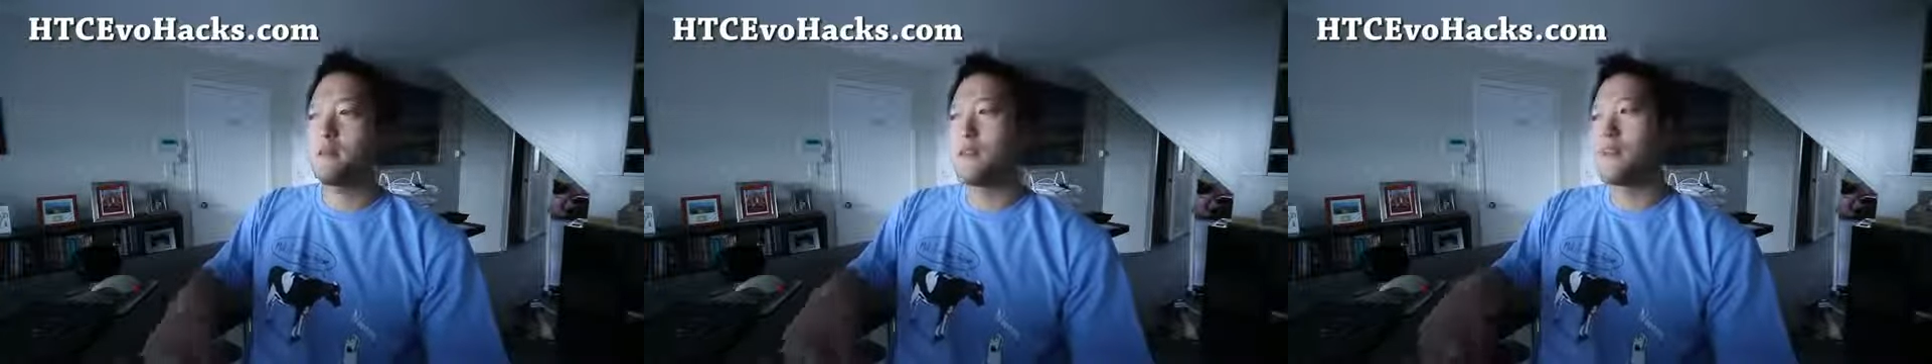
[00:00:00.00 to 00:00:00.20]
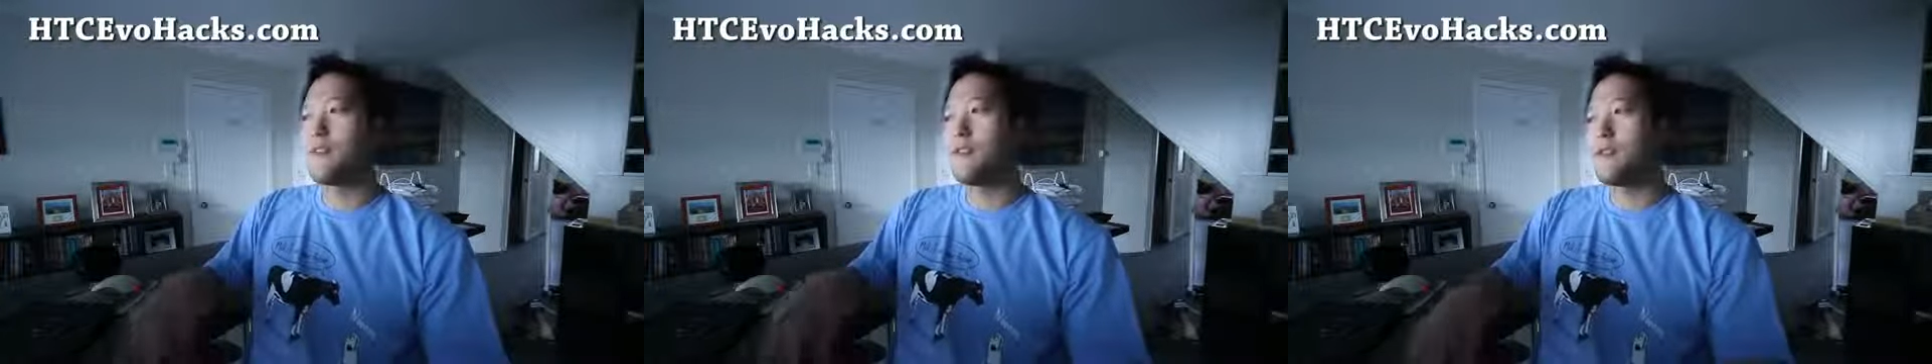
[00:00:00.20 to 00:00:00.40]

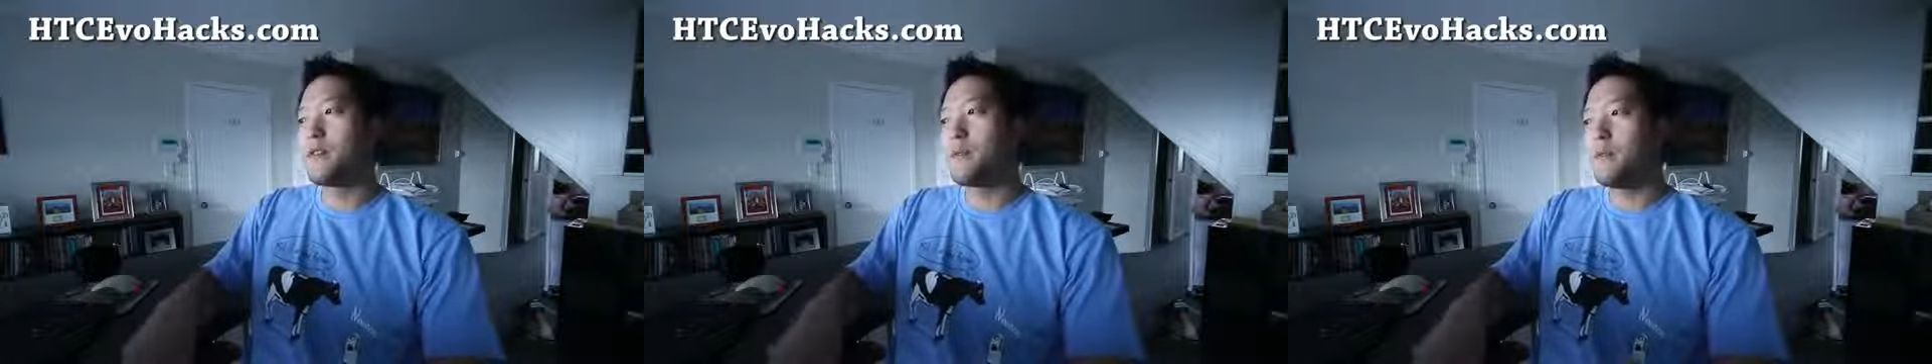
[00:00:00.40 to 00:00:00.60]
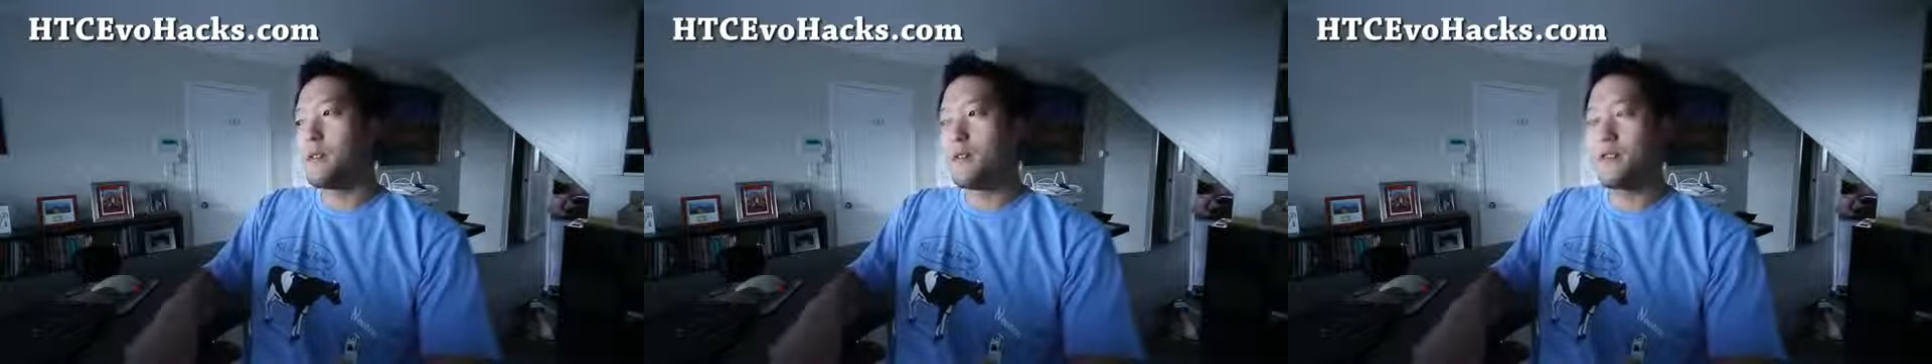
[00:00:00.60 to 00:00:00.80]
my
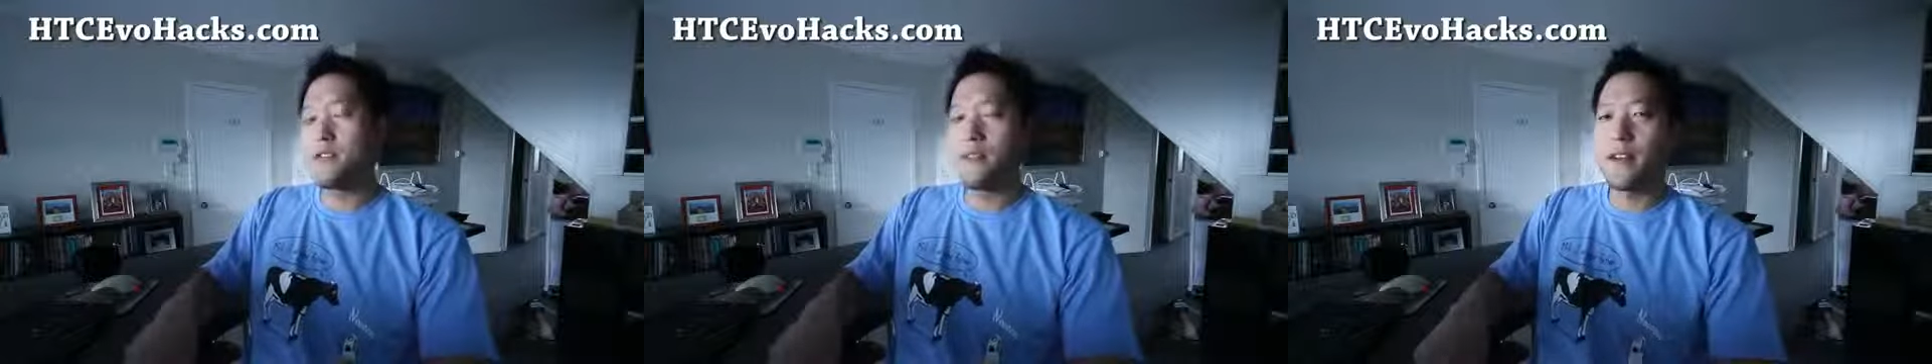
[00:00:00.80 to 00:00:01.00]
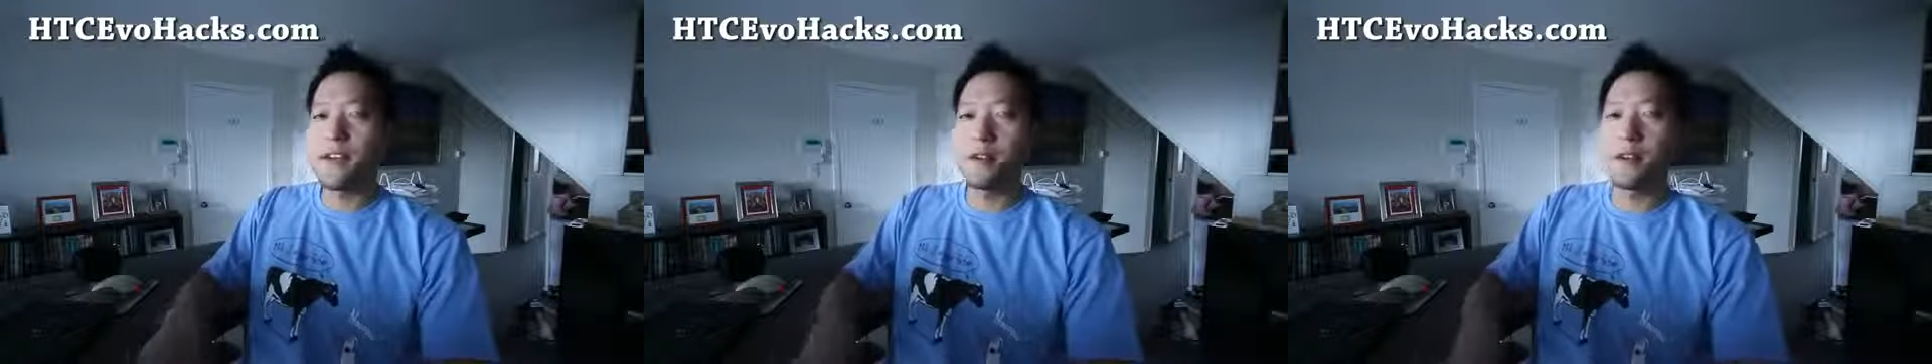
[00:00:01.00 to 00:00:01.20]
Google+,
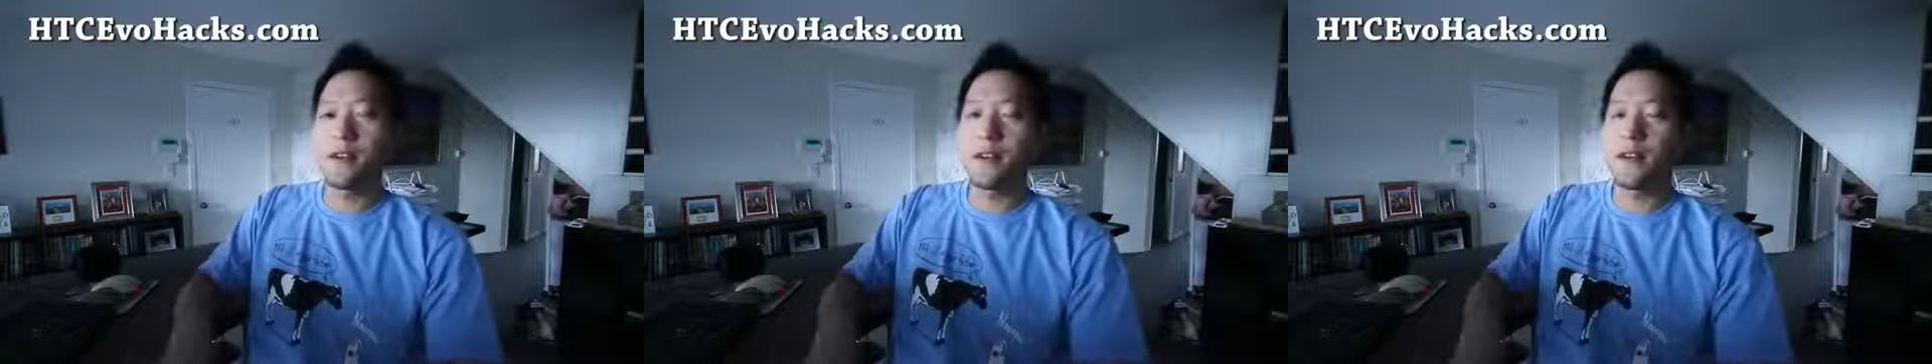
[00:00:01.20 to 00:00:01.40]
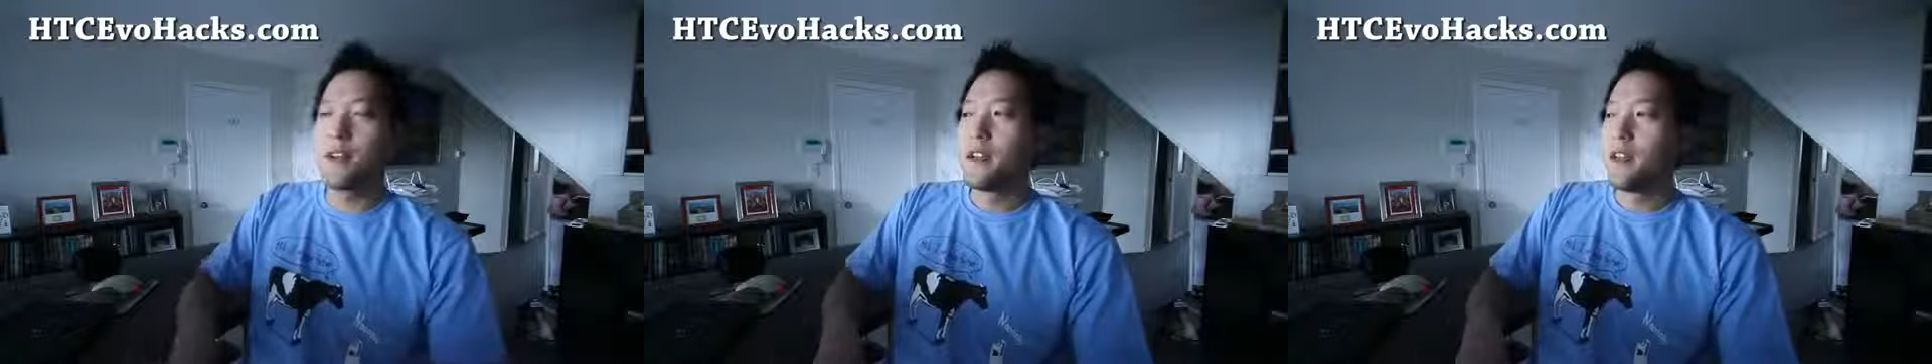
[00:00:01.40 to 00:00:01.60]

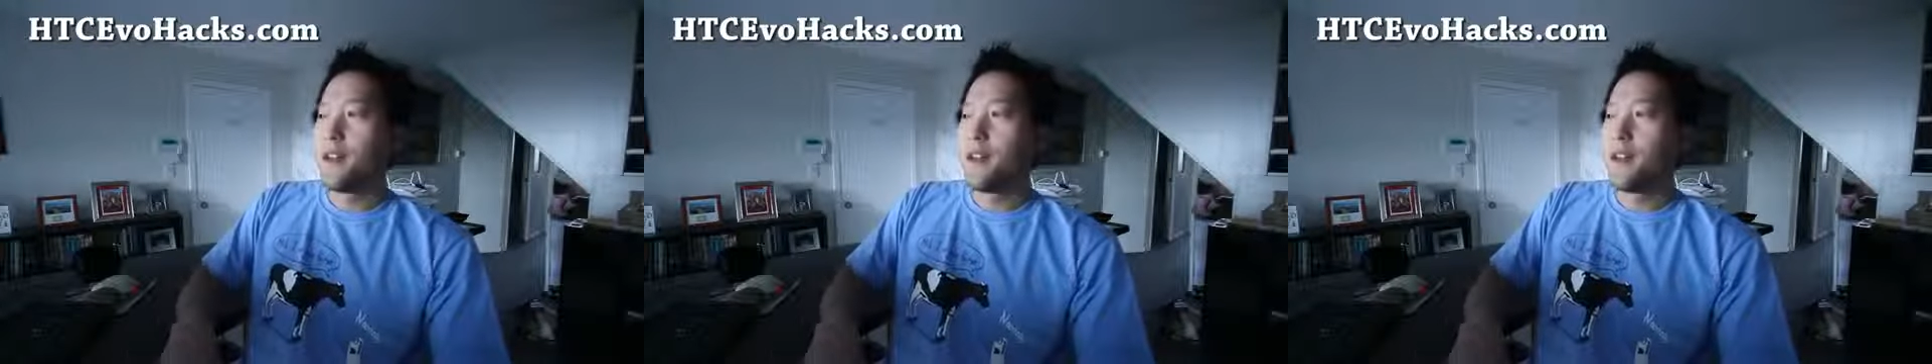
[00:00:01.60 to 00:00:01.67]
Facebook,